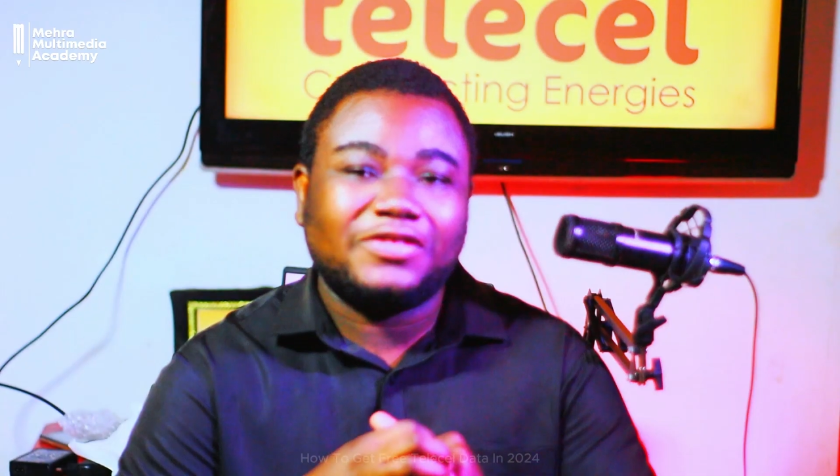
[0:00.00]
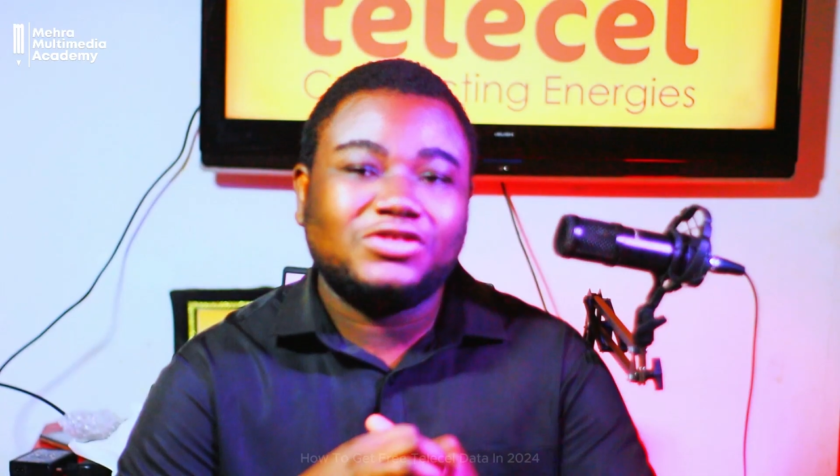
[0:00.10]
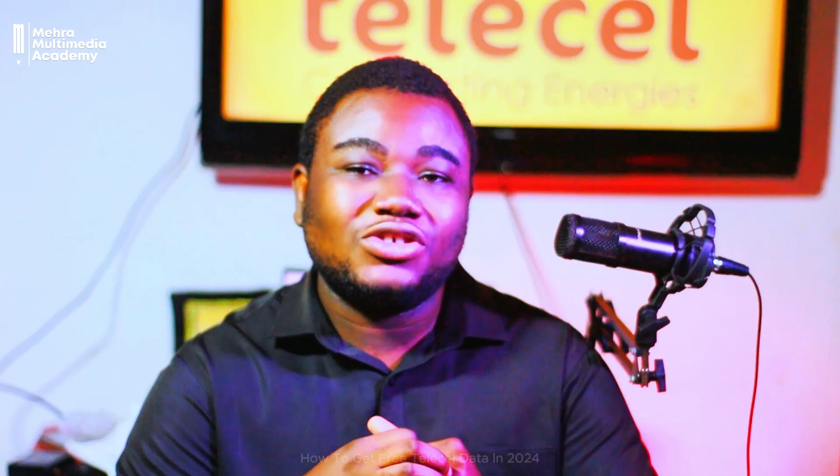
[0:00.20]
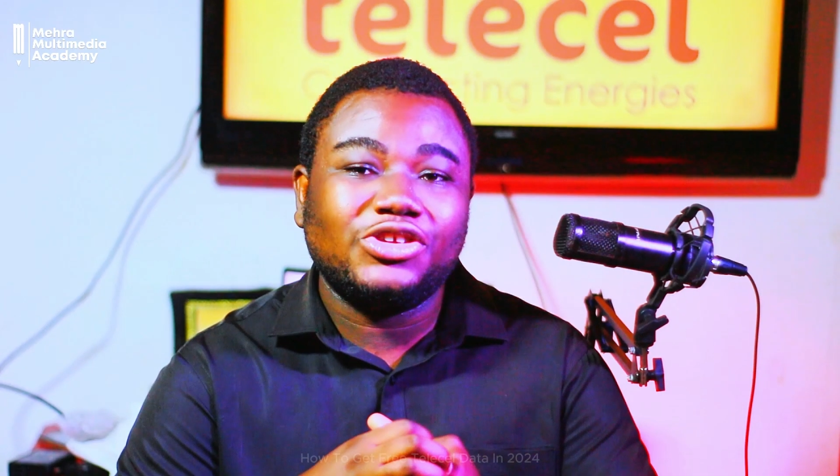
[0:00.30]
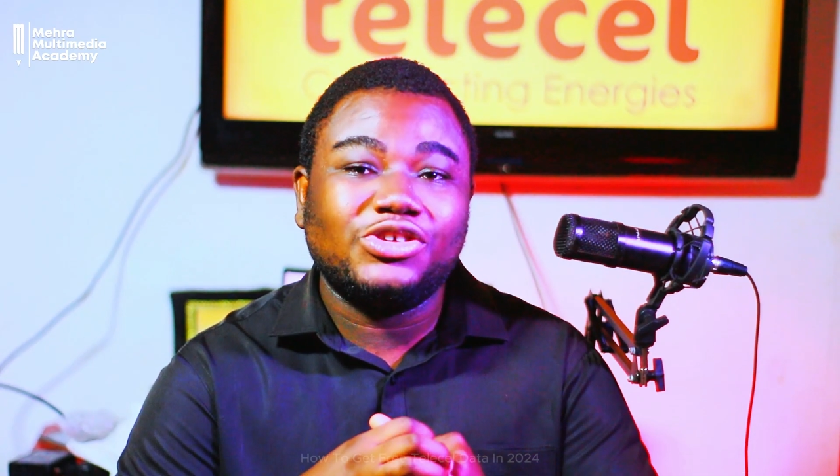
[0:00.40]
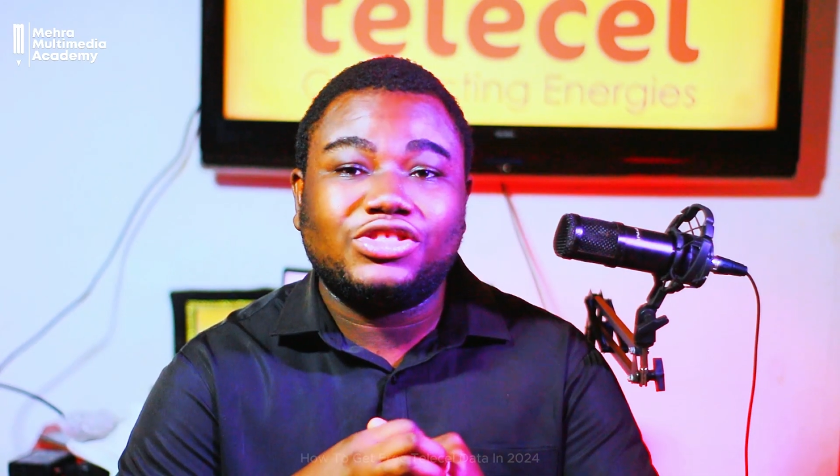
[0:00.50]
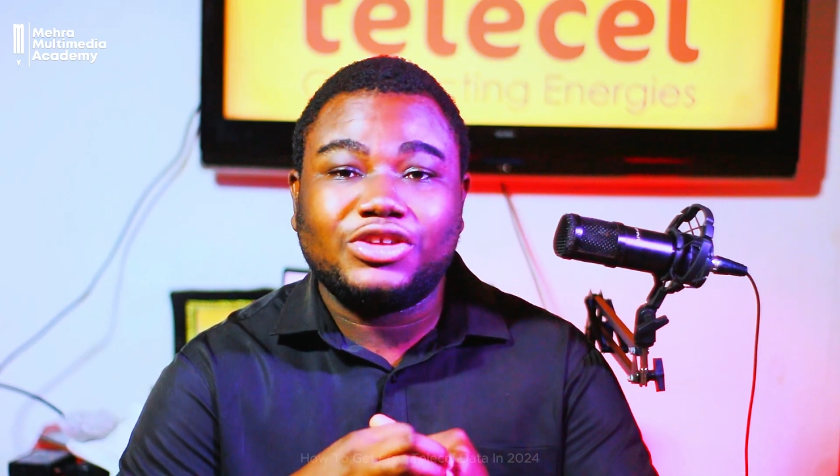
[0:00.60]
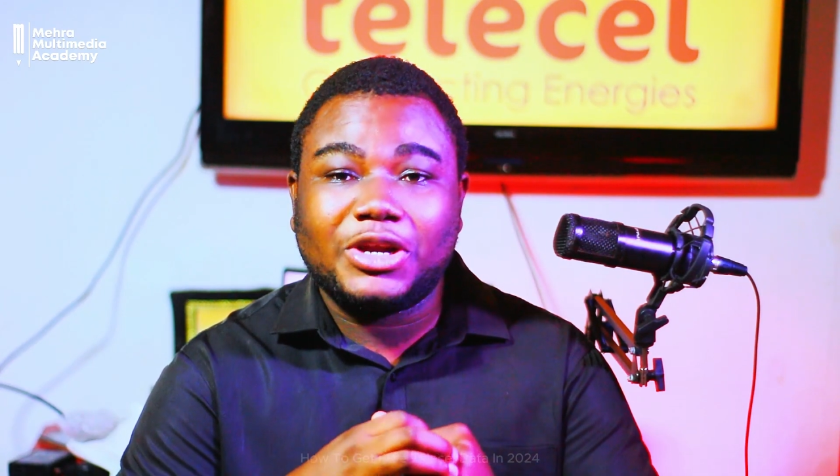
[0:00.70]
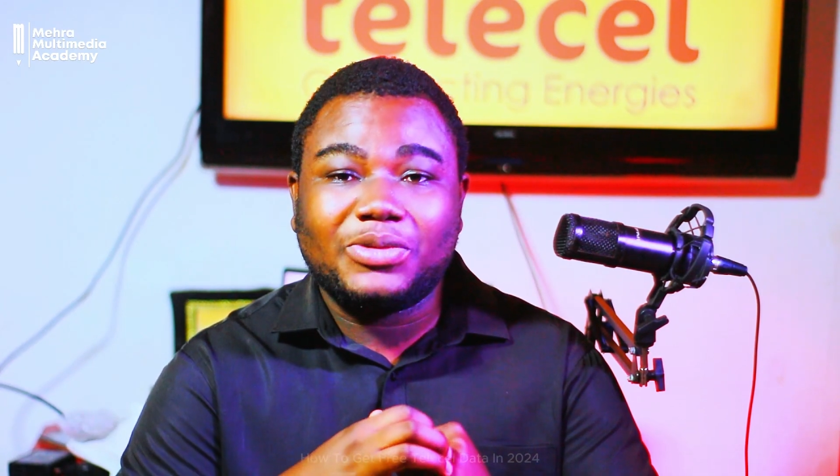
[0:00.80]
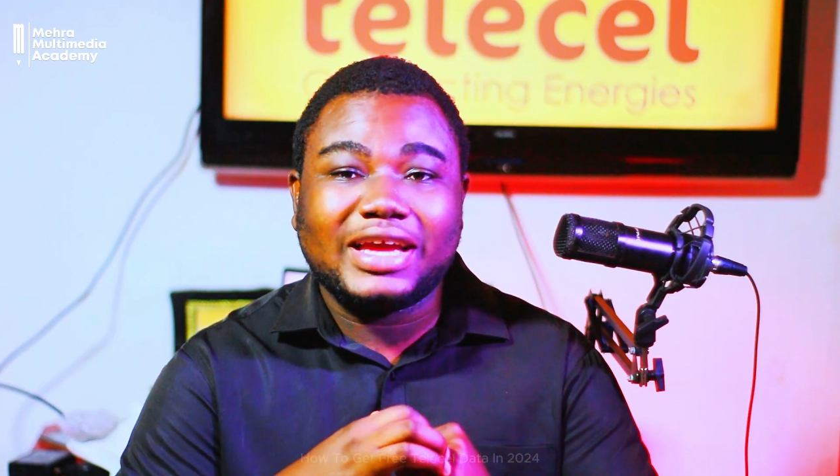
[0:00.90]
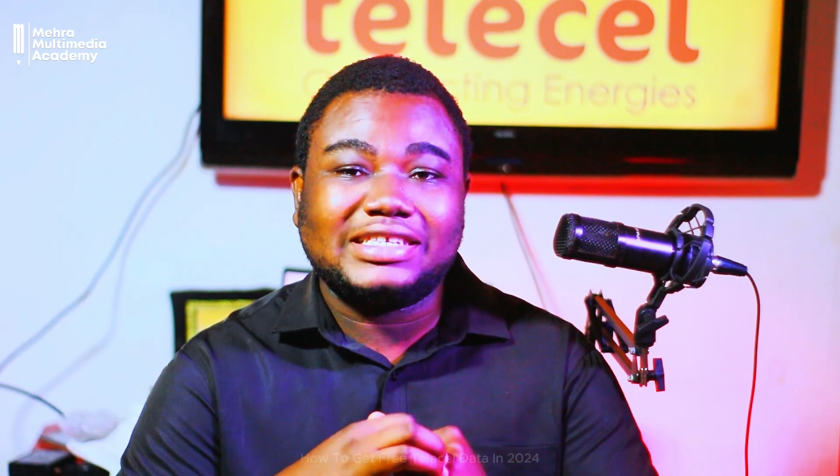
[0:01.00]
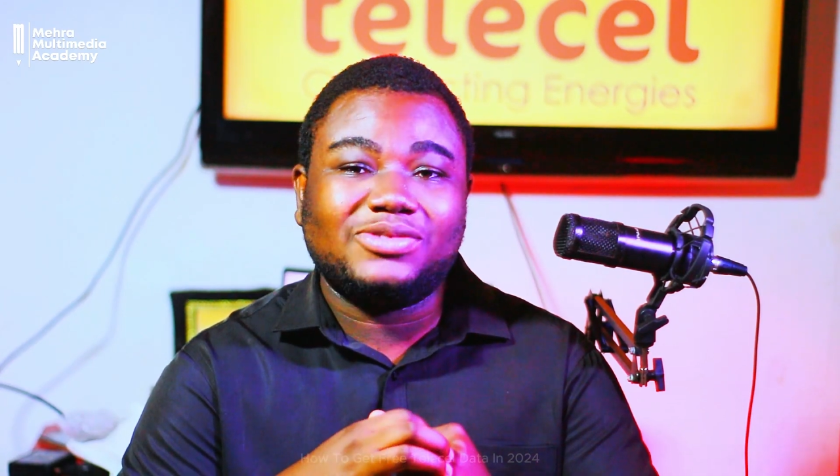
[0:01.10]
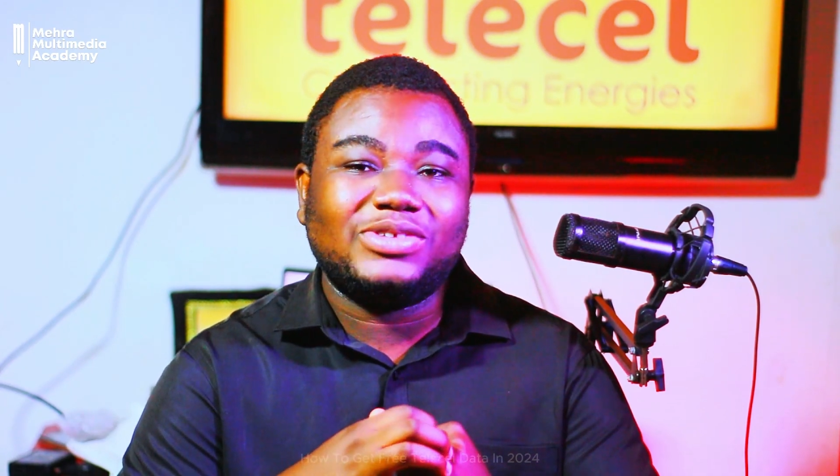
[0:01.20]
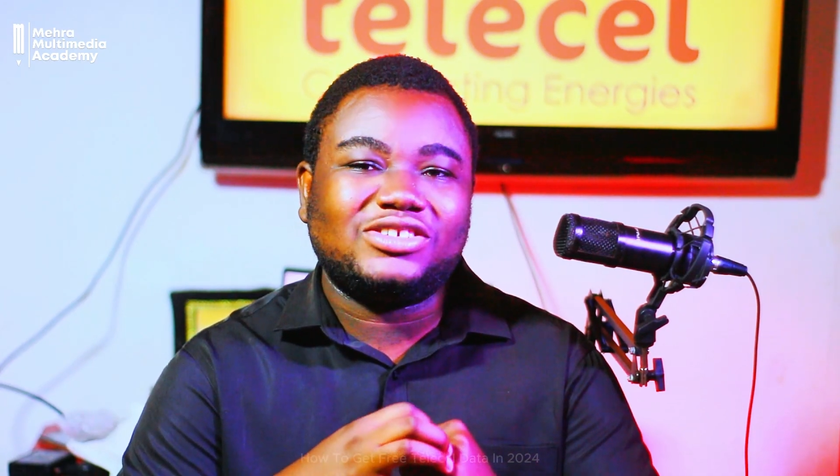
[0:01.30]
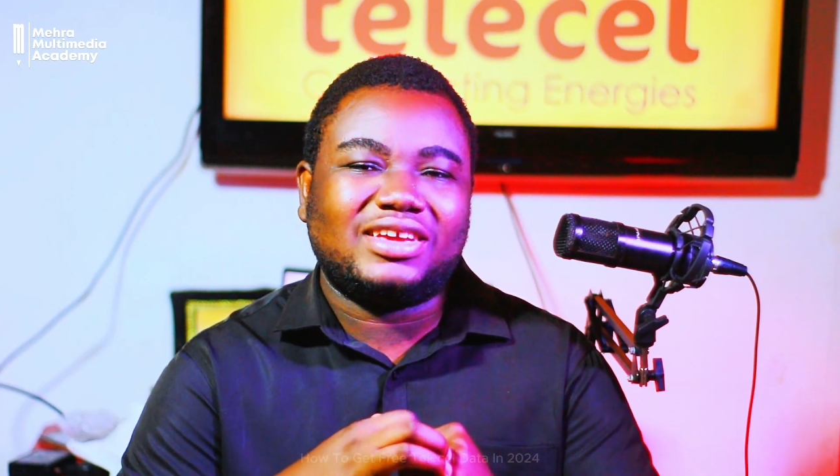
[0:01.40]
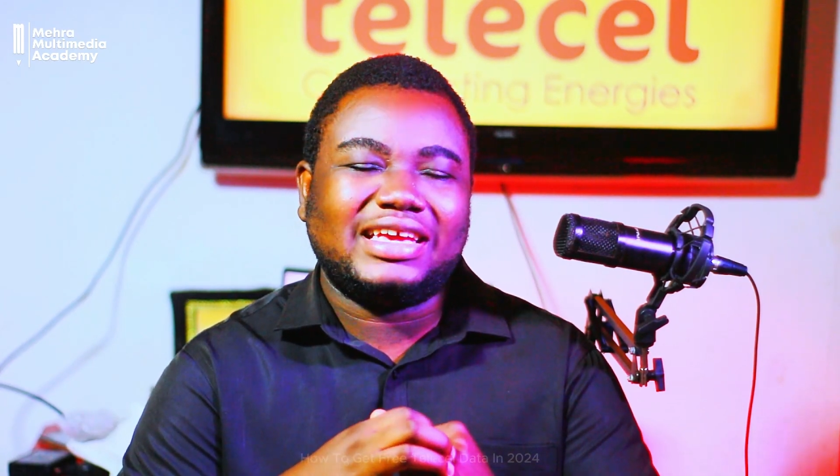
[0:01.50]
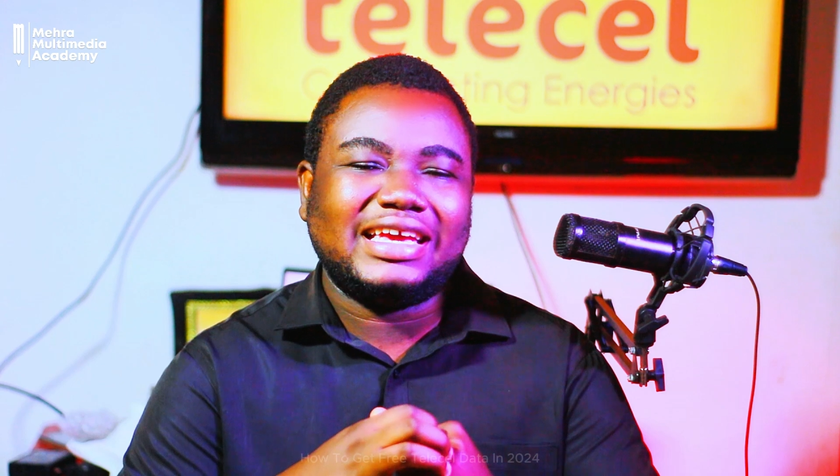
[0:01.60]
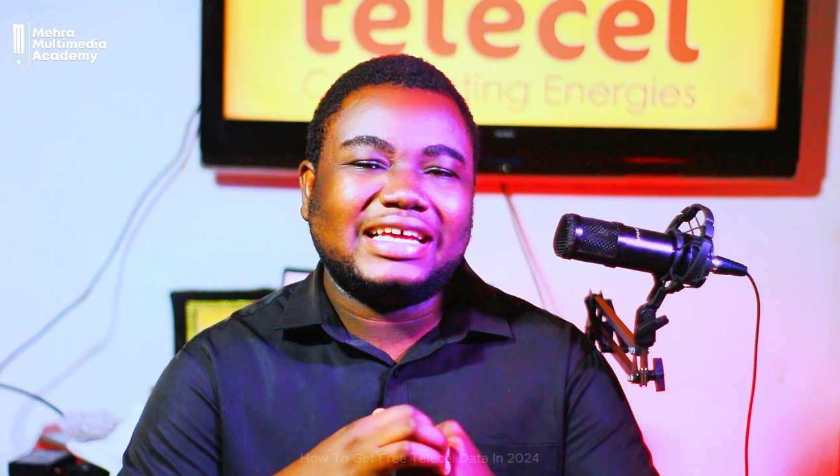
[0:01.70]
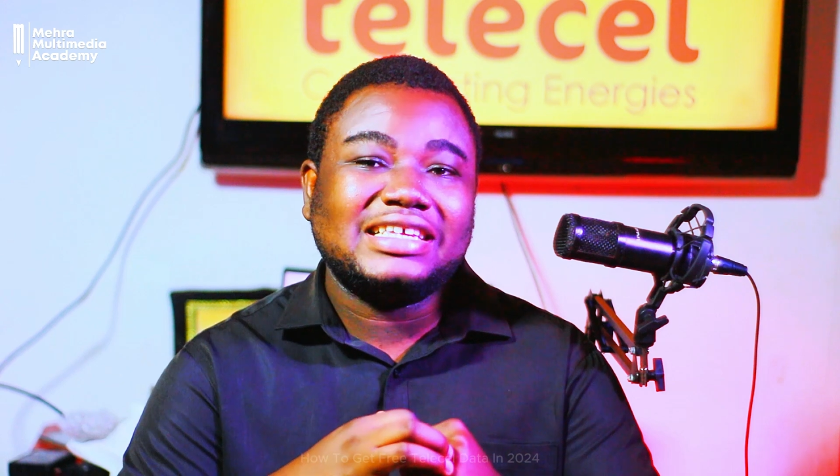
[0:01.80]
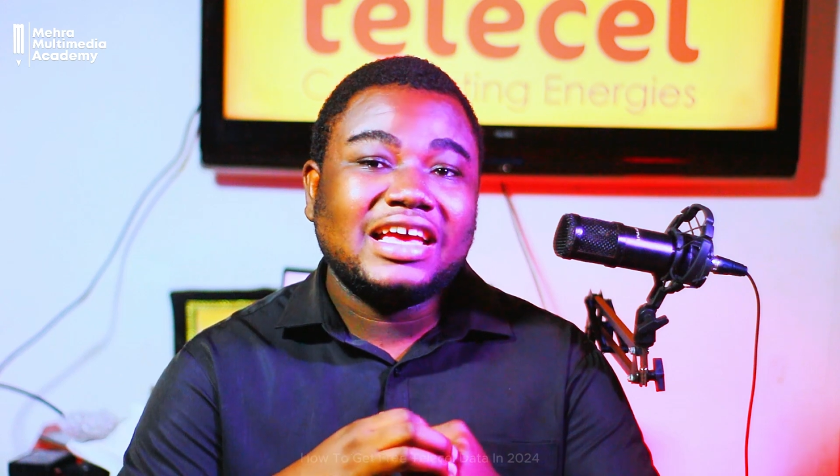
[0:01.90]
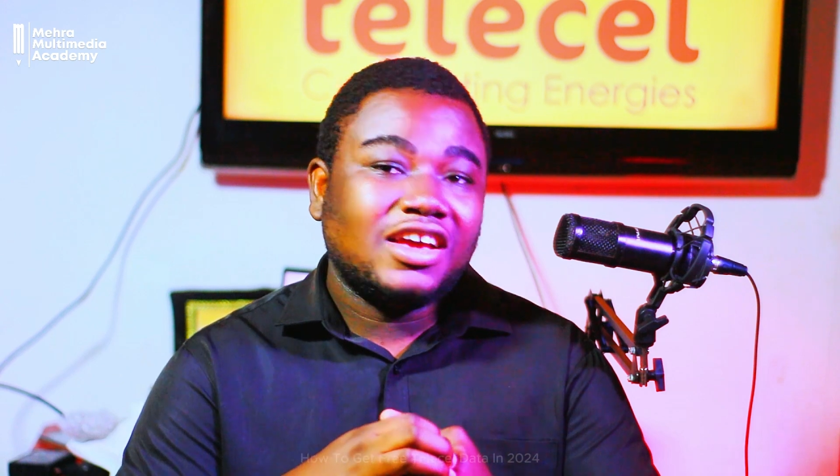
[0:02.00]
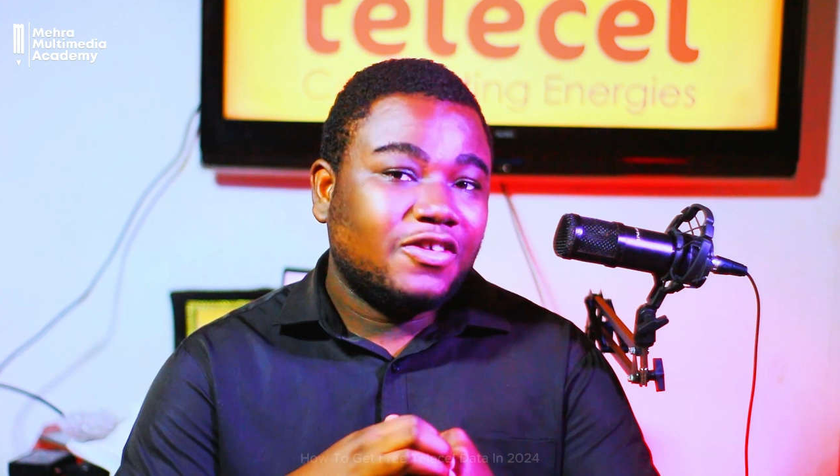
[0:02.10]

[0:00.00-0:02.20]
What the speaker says: I've shown you 3 ways in which you can get